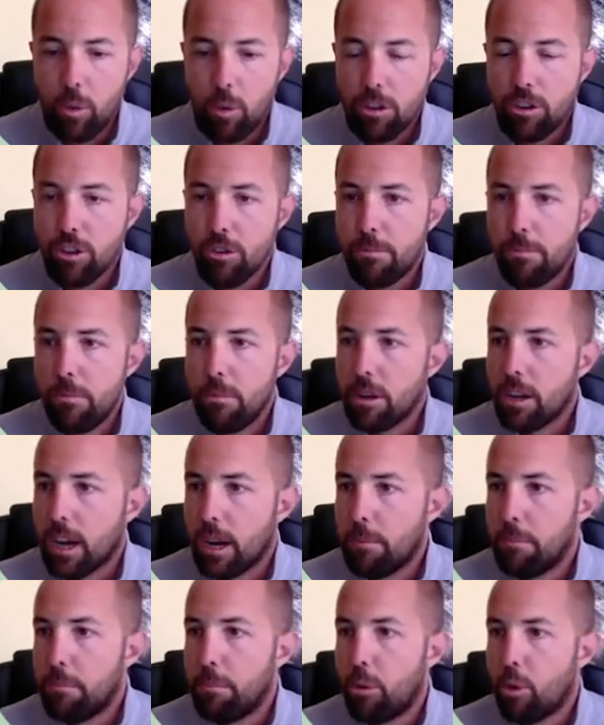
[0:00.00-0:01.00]
what you're
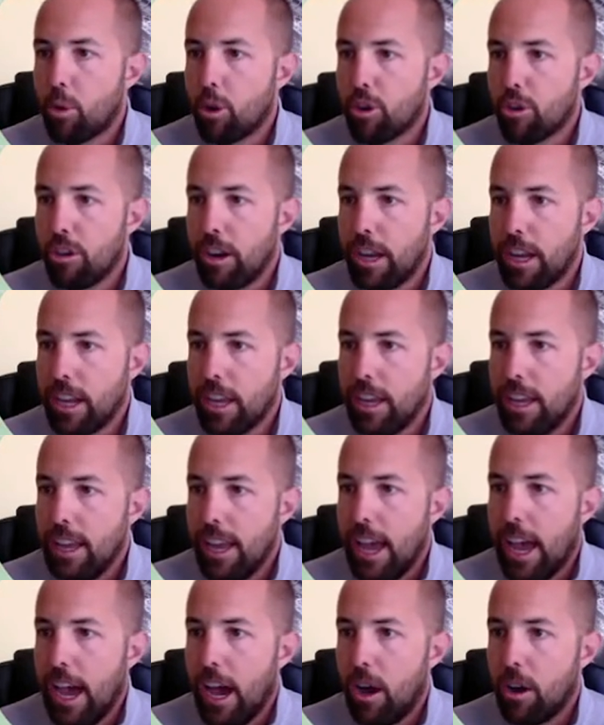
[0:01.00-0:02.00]
kind of bordering
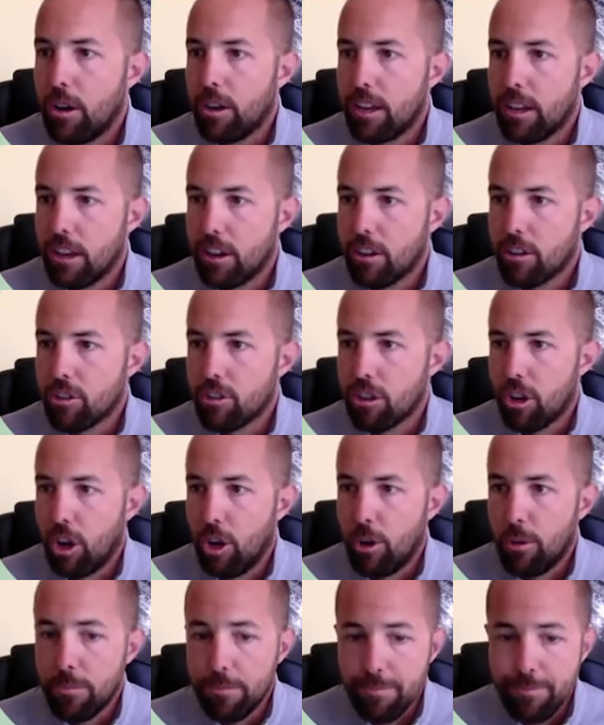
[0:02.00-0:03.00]
out here.
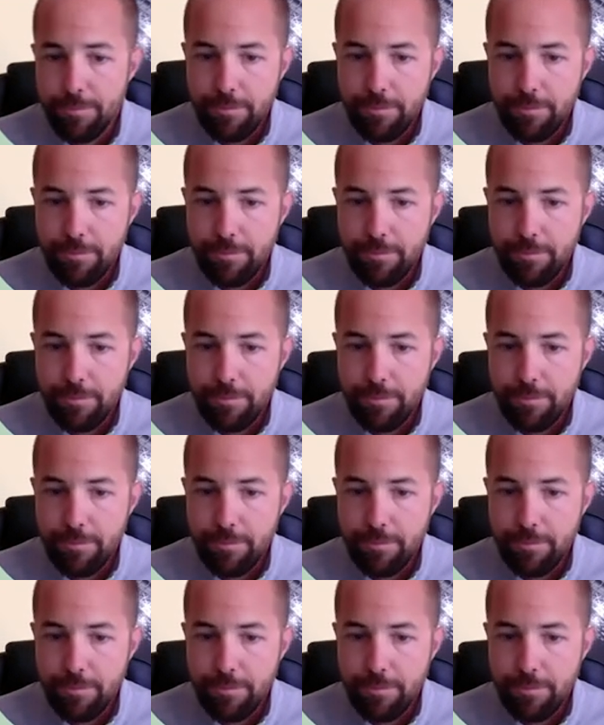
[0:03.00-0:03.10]
So